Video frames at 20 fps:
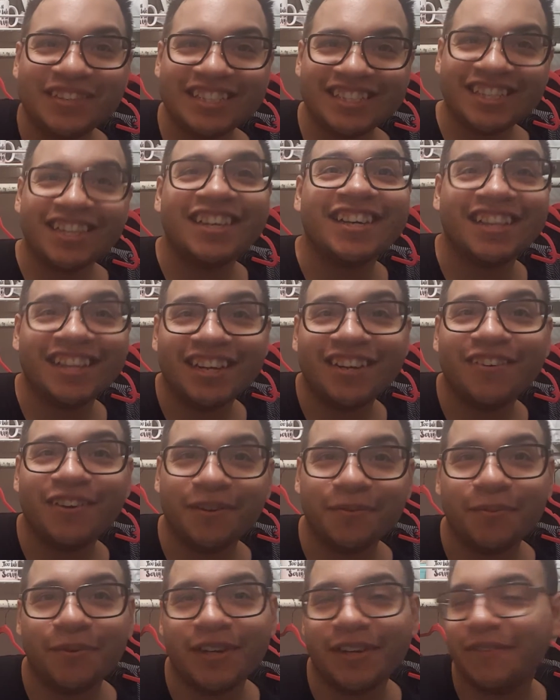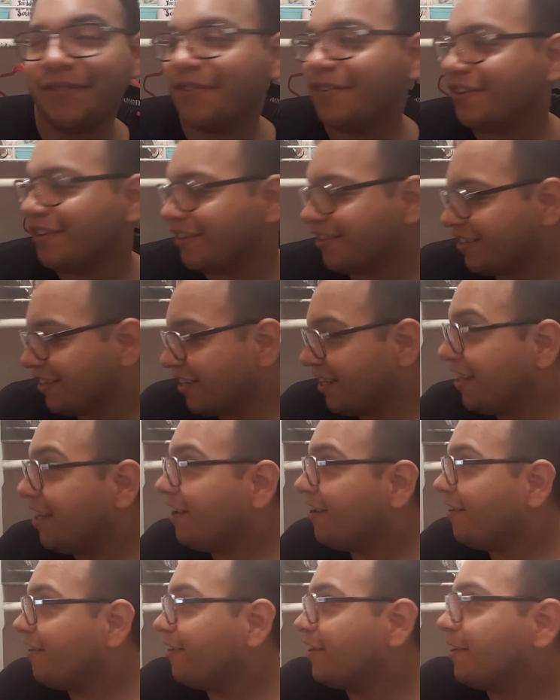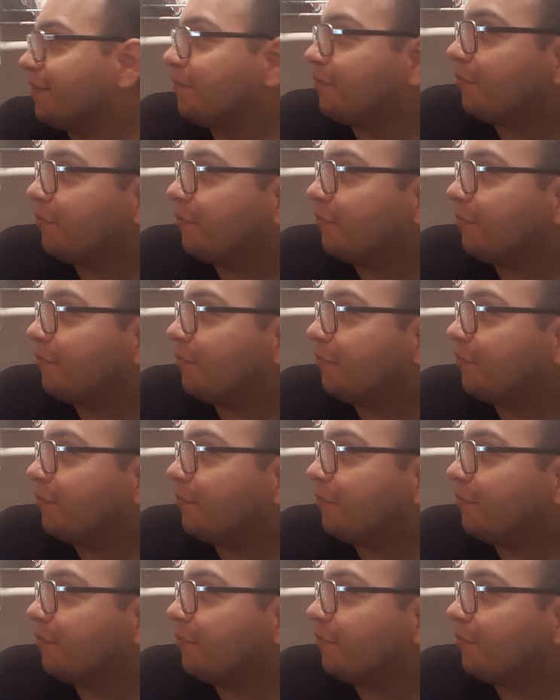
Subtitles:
me tell you, they go out pretty far. All right, I have